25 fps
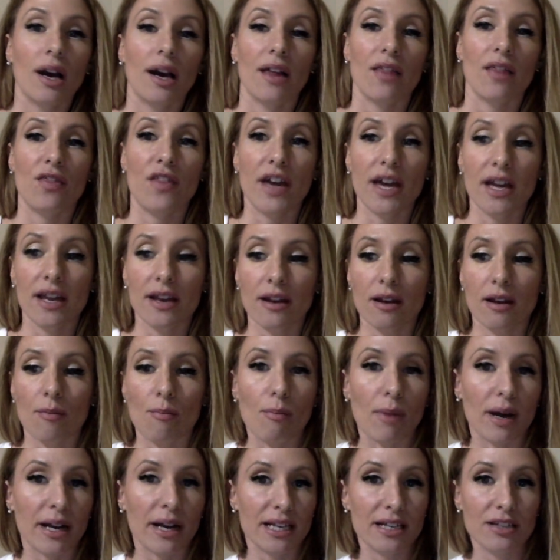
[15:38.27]
then
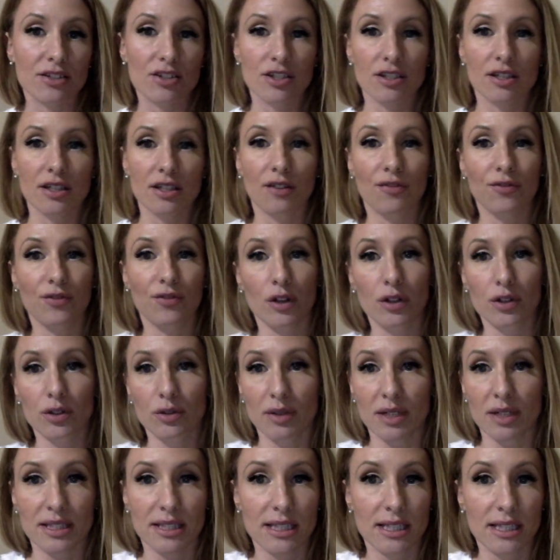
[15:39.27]
money is just going to flow to
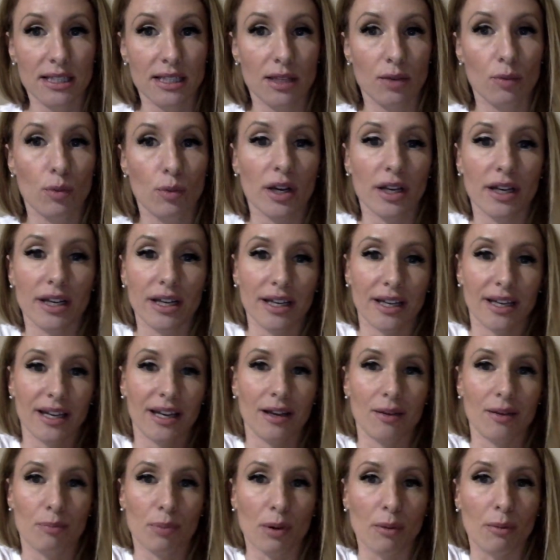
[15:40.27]
us easy. We're going to
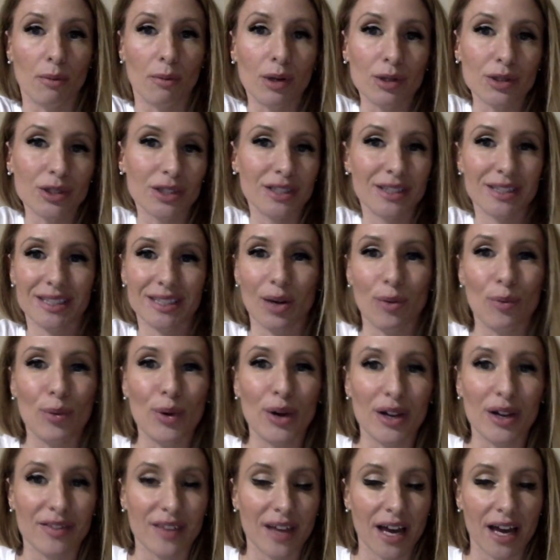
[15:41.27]
get promotions at
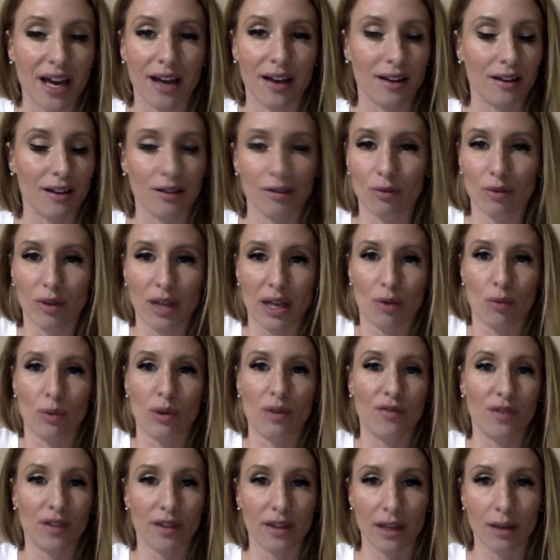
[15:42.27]
work that like we
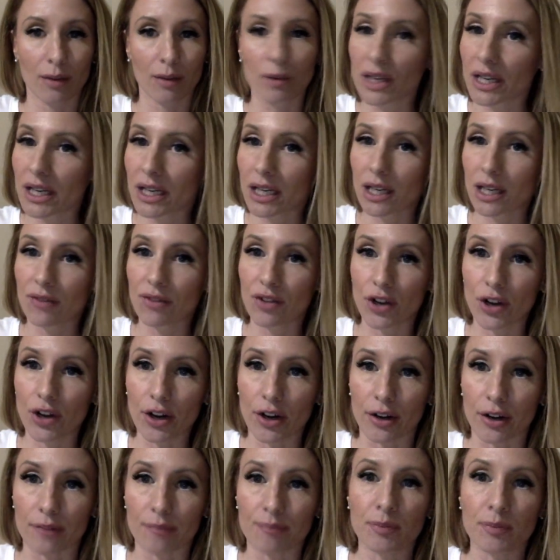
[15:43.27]
feel like we didn't even
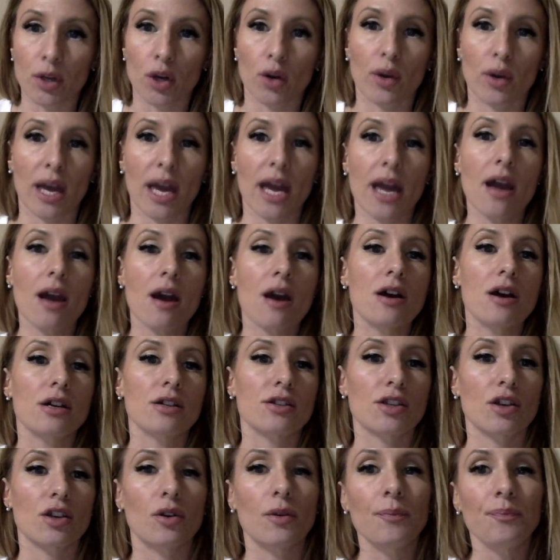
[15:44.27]
earn. Okay?
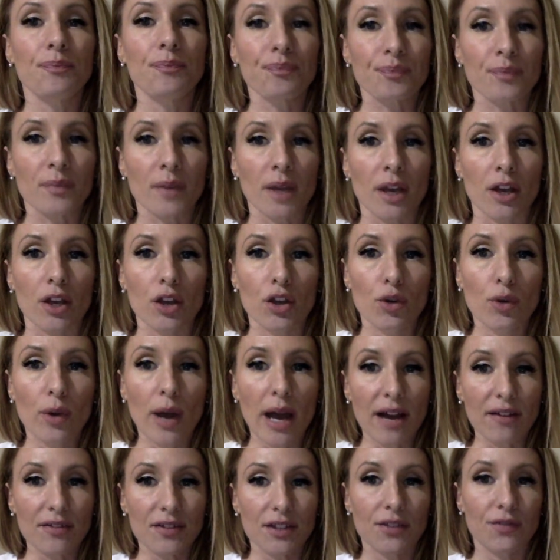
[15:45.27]
So you
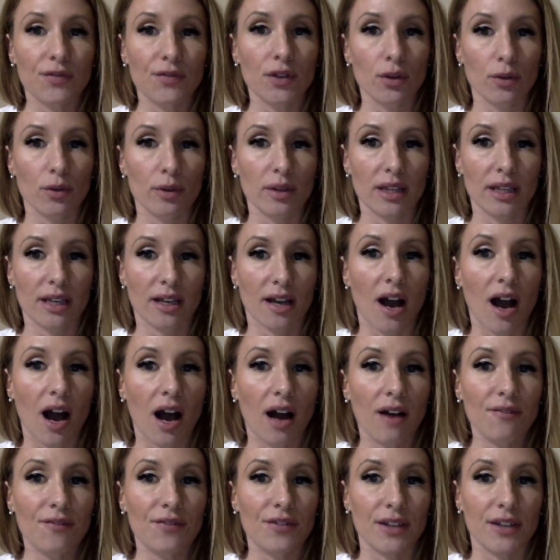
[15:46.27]
have to feel really
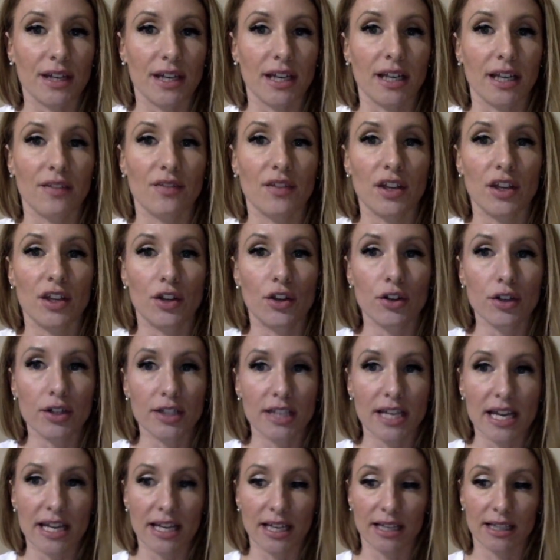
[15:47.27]
confident that you're
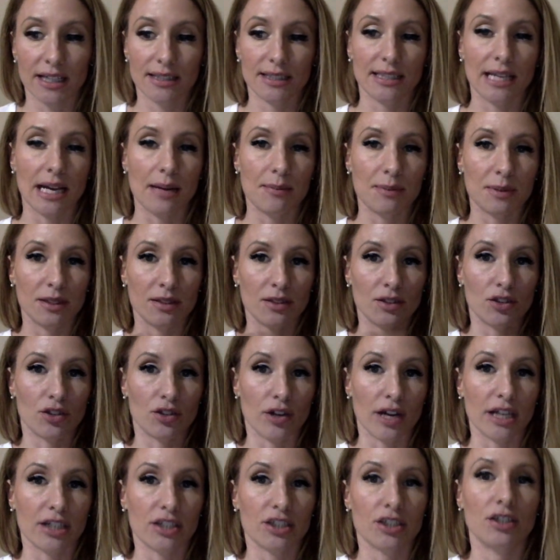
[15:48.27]
taking steps in the
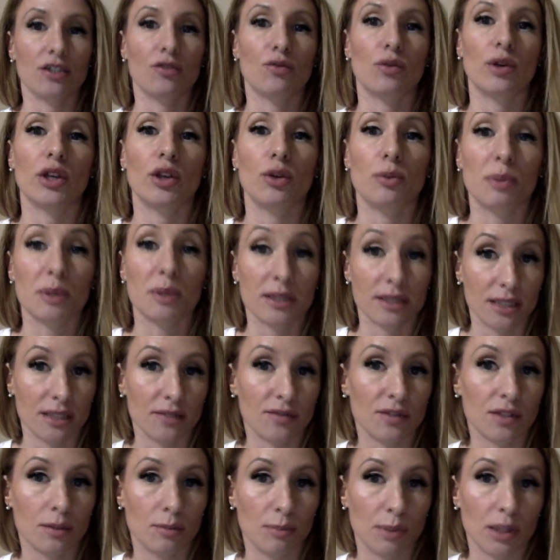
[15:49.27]
direction of what you
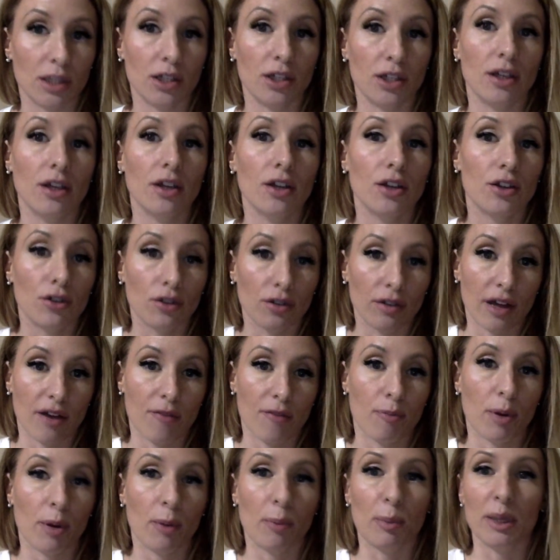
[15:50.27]
perceive to be your
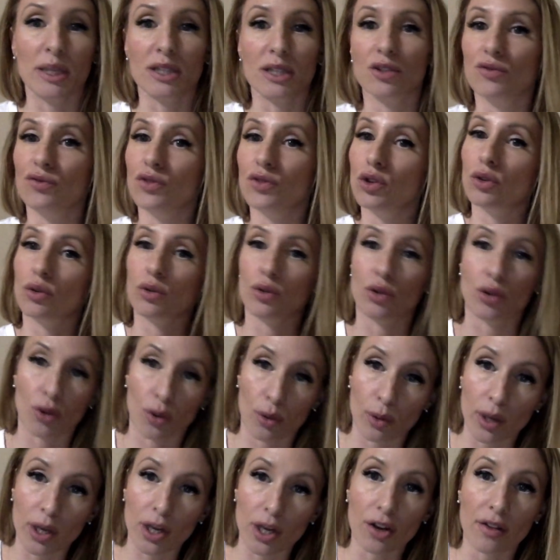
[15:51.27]
life purpose. If you don't know
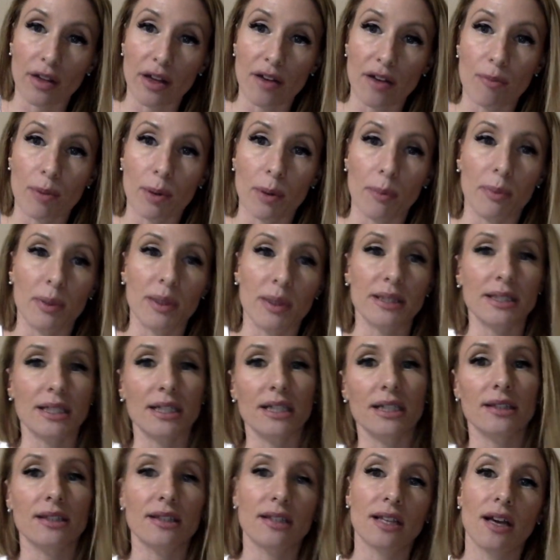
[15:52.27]
what your life purpose
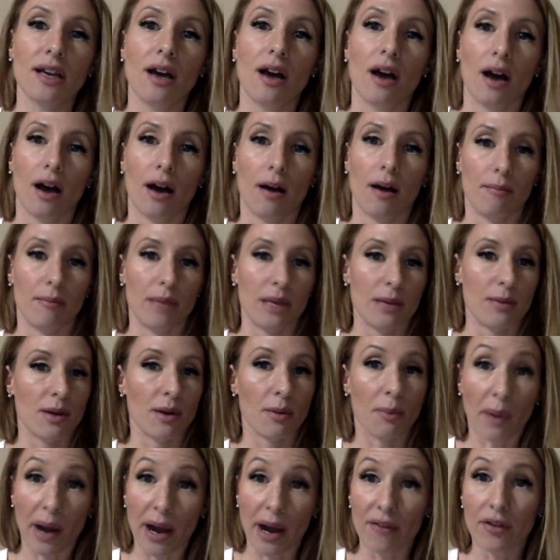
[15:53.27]
is, um, maybe
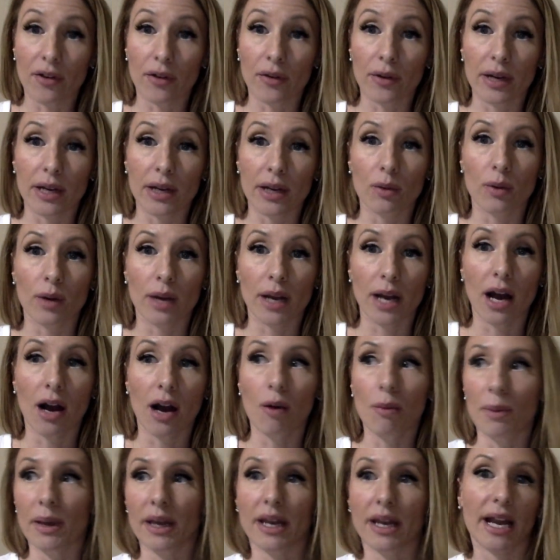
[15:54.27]
a private reading would
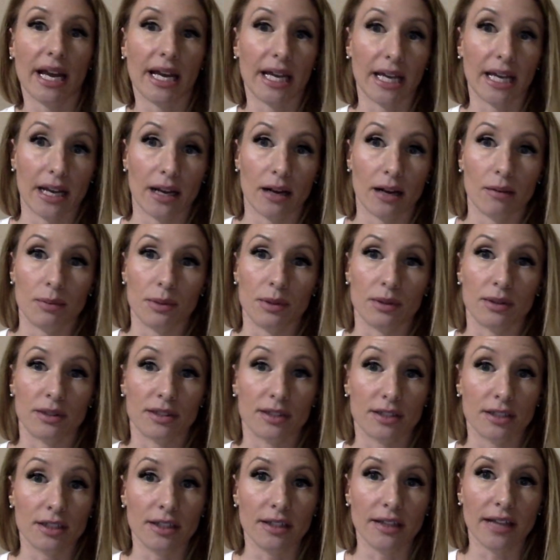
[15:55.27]
help, and I can help you
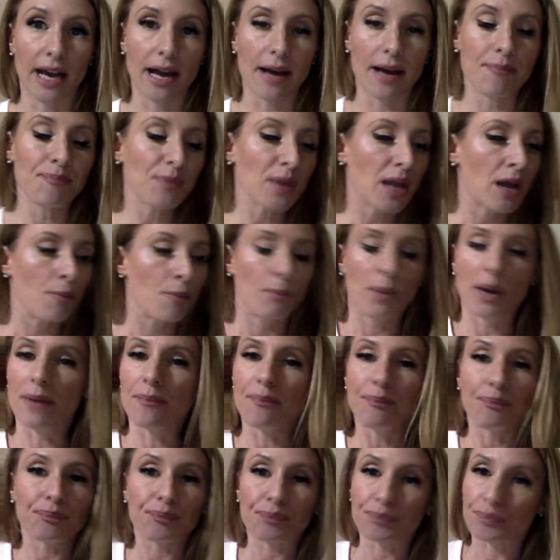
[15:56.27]
discern that.
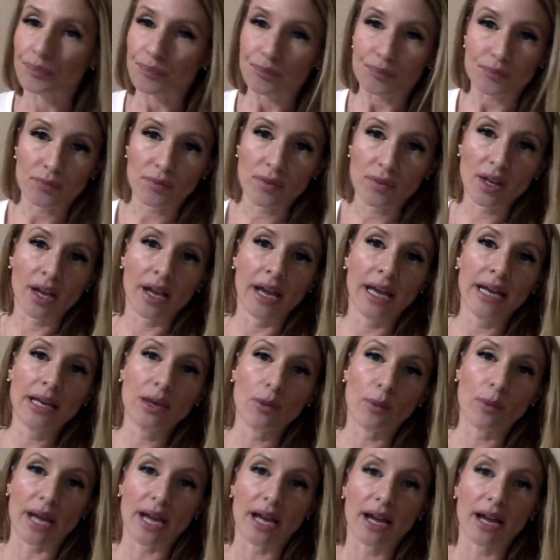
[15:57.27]
But
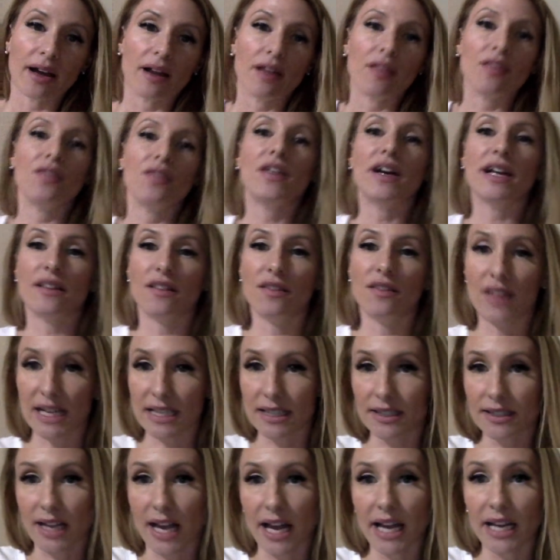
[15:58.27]
anyway, that
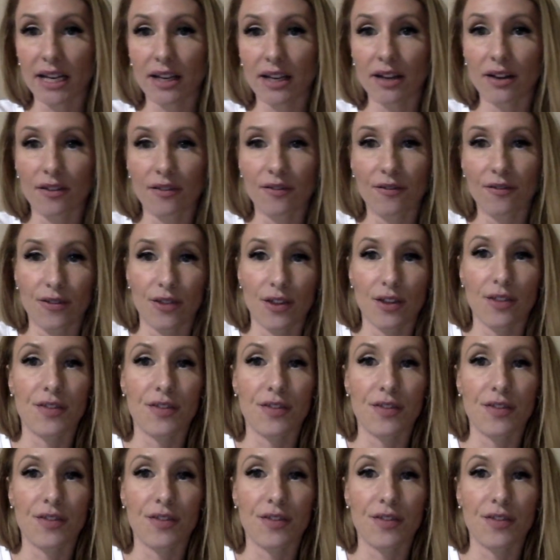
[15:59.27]
that's kind of the